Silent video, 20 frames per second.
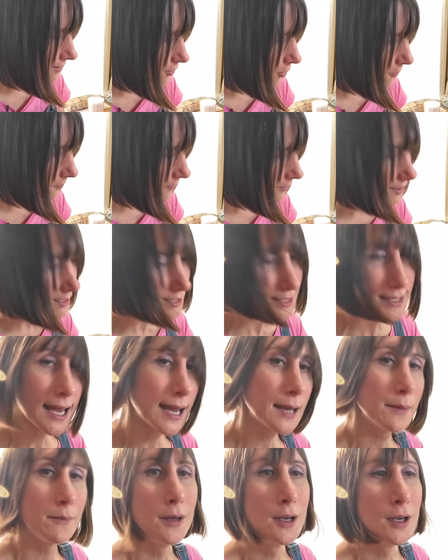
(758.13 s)
copy of this
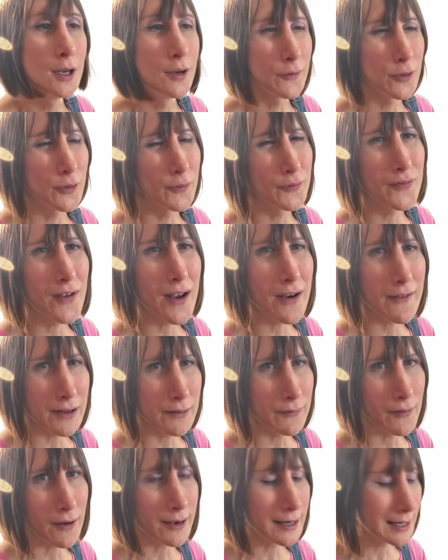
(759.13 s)
game for very,
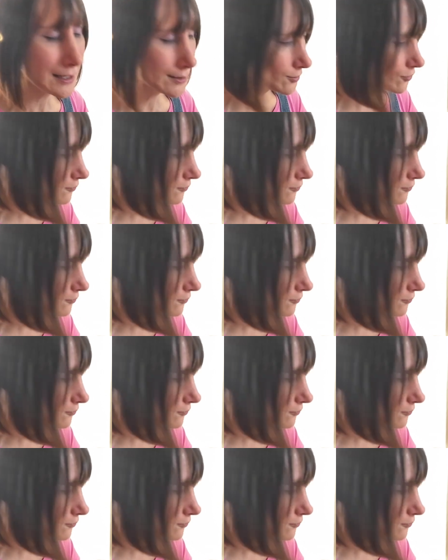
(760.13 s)
very little